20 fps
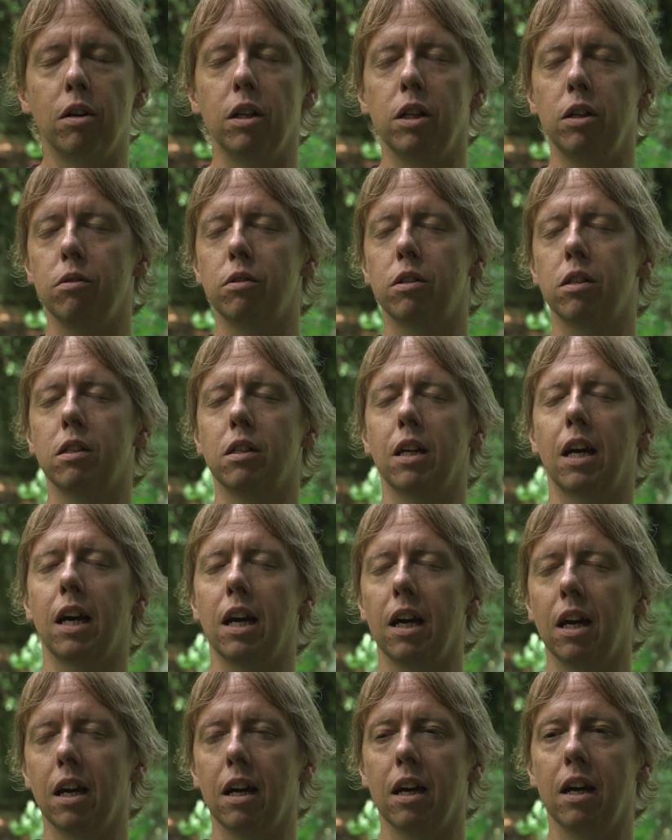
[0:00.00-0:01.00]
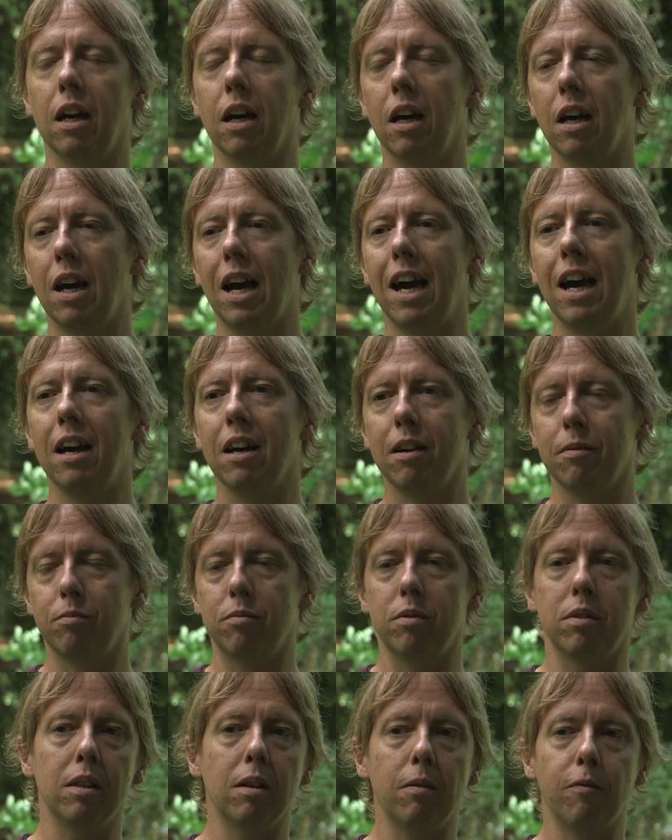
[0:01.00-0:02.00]
only used as a uh,
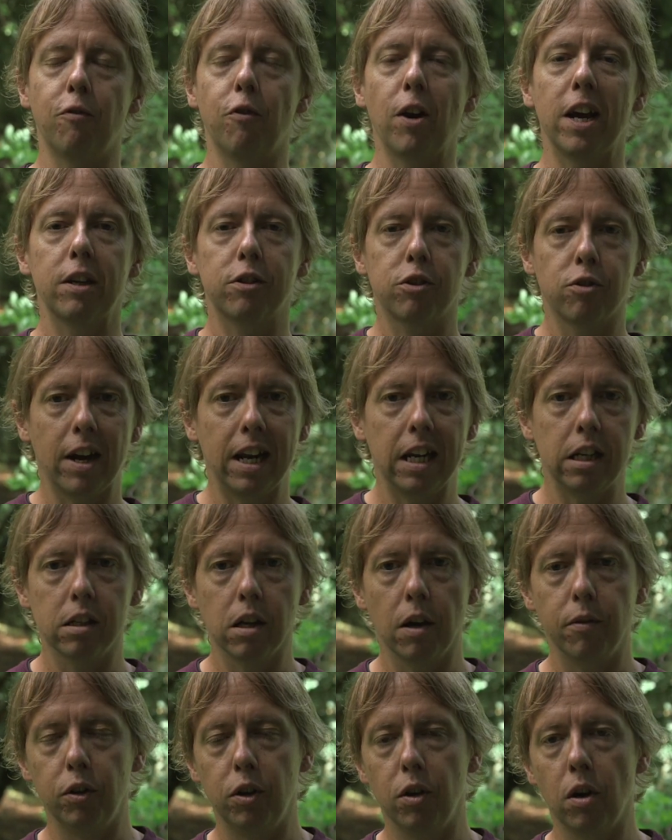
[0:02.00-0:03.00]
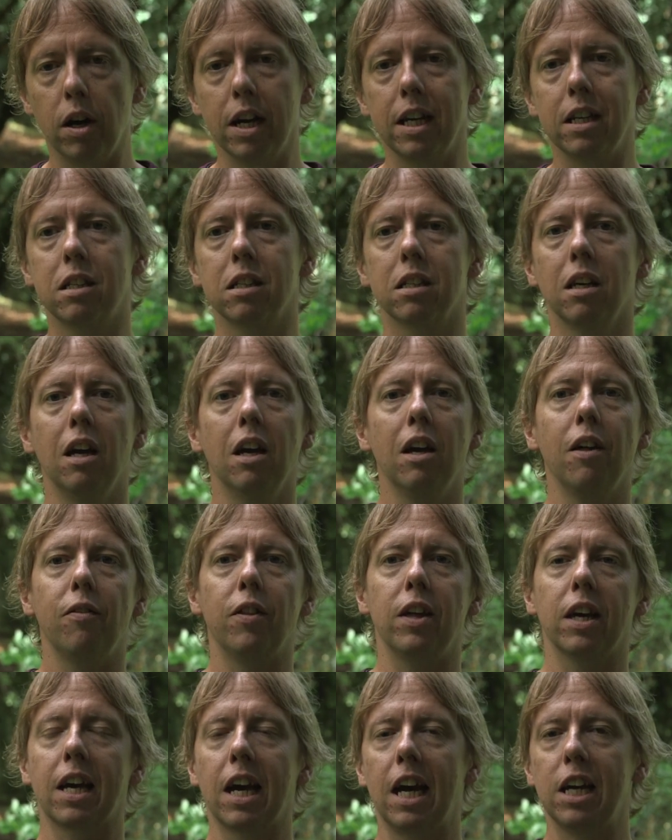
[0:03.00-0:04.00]
freight trains overnight,
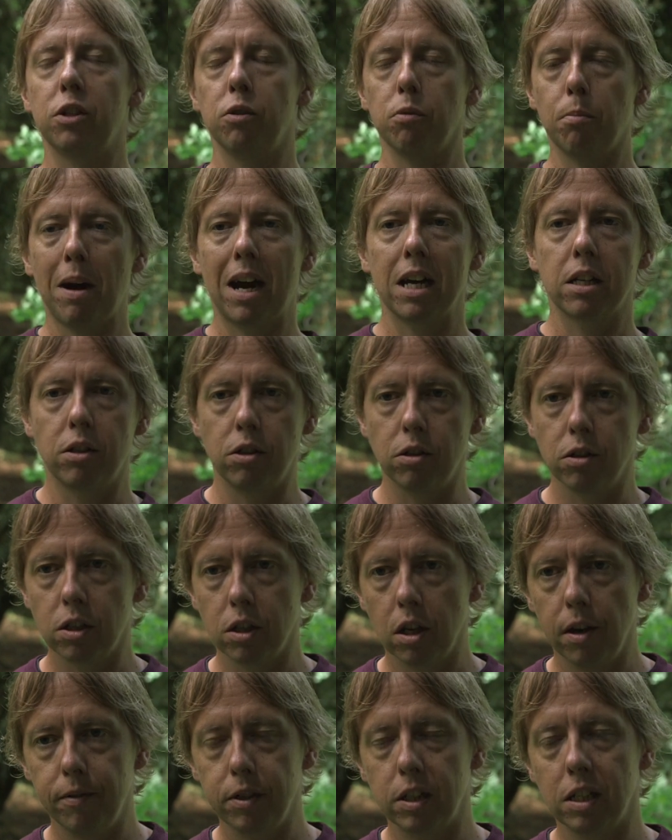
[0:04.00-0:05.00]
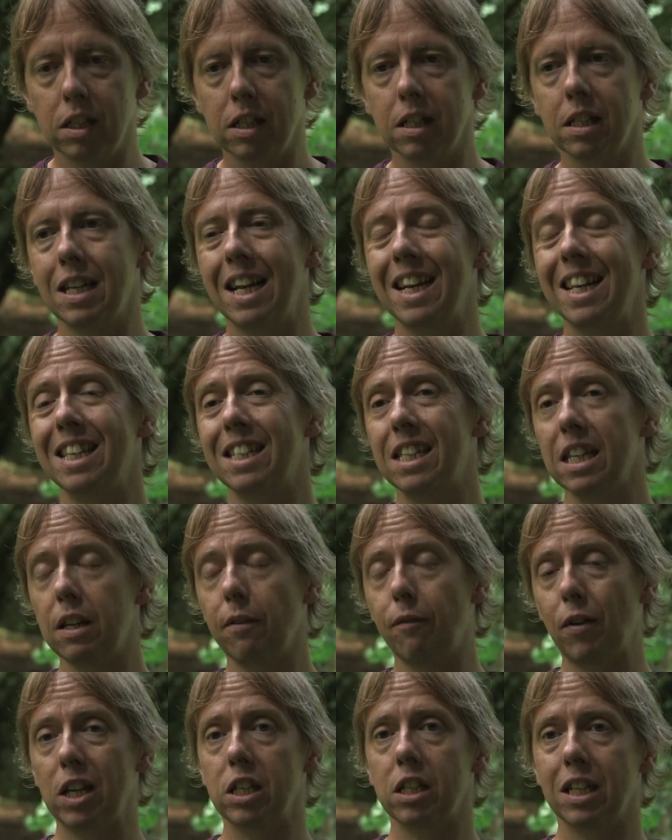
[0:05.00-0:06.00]
the occasional passenger service, and, and it did
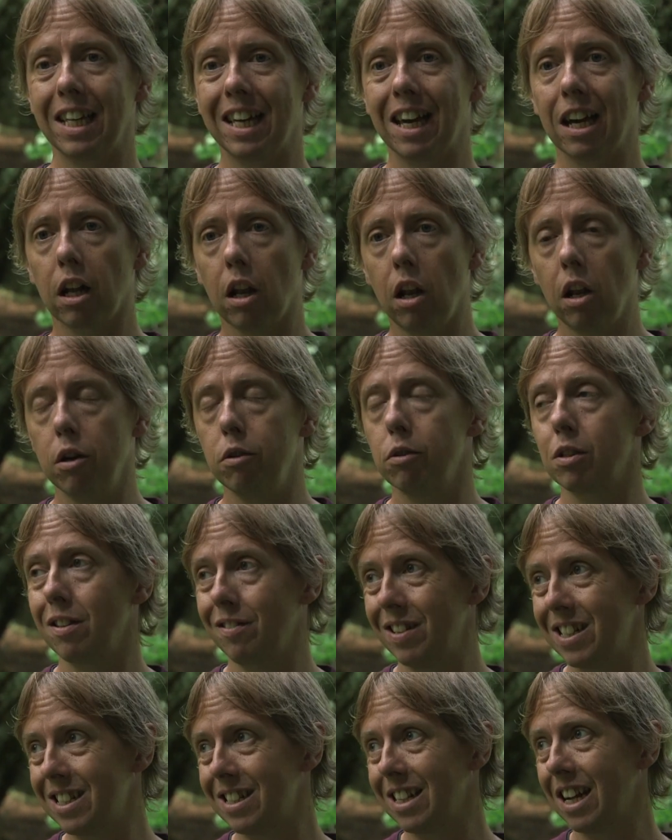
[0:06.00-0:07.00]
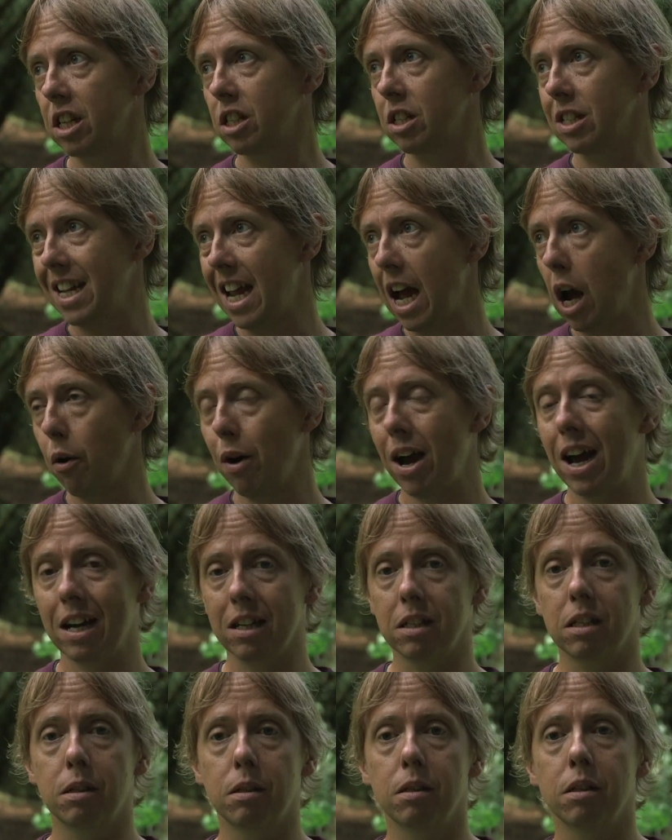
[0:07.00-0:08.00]
eventually get closed. And this section now
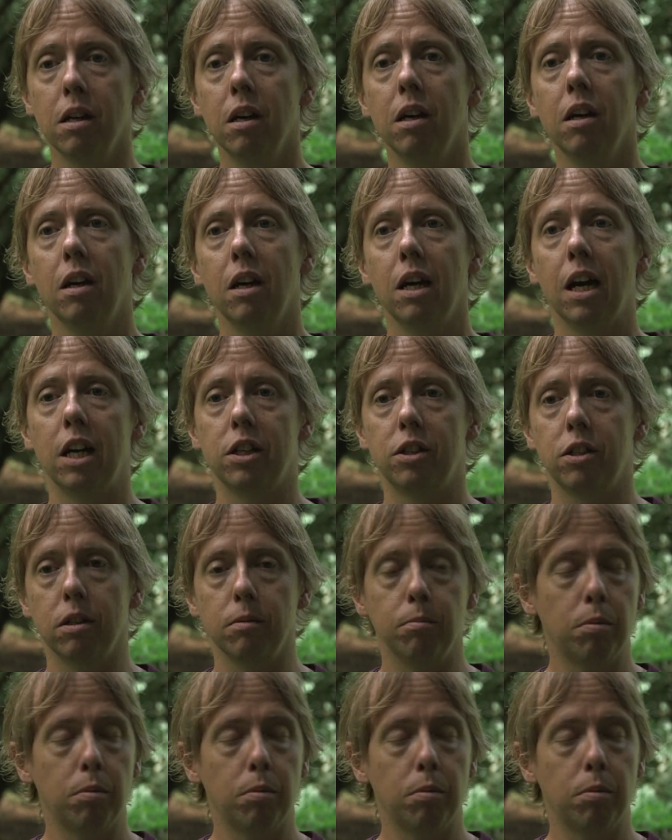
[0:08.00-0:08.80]
has, as you